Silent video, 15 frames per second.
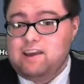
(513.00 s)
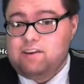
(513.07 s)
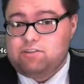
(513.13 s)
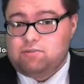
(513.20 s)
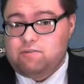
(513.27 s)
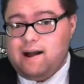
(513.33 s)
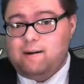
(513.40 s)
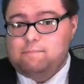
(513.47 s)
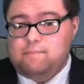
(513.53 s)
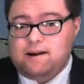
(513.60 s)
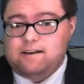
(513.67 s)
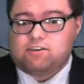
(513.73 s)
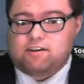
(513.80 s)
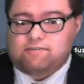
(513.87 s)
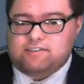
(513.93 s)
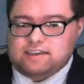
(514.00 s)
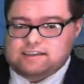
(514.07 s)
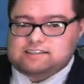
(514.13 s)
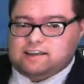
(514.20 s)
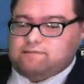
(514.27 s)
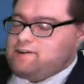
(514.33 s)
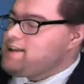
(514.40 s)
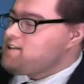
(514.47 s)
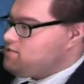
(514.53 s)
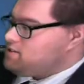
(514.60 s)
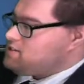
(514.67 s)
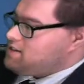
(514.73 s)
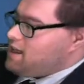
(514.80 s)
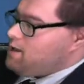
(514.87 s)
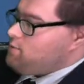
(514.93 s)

throughout much of this Veterans Day.